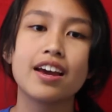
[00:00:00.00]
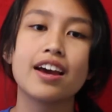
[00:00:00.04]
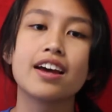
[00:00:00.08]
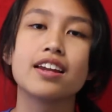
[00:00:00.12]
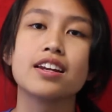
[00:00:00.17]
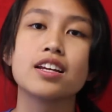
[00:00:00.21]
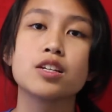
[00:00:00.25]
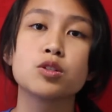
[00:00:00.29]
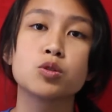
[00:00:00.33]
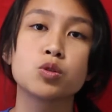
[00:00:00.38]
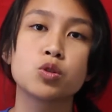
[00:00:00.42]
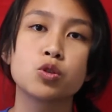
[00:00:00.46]

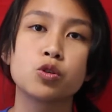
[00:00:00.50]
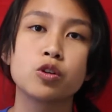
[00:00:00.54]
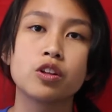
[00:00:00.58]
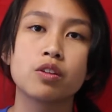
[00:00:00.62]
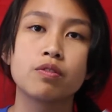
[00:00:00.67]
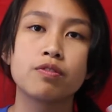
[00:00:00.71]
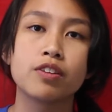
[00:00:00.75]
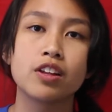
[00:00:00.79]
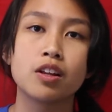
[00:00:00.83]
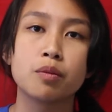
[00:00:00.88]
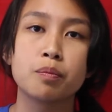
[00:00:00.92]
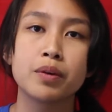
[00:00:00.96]
and this was through the
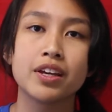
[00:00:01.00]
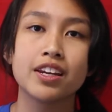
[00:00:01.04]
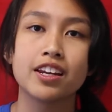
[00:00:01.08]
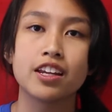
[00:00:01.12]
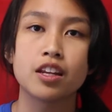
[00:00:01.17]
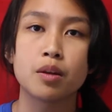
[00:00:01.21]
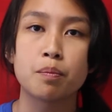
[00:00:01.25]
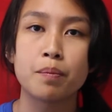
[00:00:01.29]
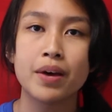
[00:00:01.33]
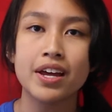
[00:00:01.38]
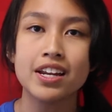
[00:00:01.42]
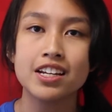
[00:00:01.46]
Philippine
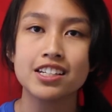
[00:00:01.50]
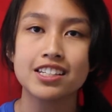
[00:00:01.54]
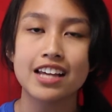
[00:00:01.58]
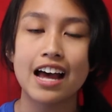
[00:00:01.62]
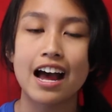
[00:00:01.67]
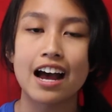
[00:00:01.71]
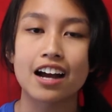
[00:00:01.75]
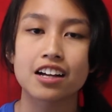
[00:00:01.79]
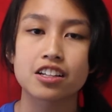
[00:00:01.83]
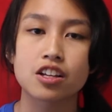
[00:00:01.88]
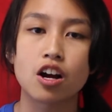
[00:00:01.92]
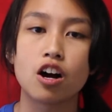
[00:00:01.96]
Independence
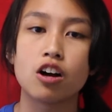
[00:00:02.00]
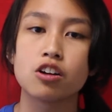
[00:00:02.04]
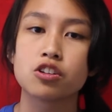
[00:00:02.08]
Act,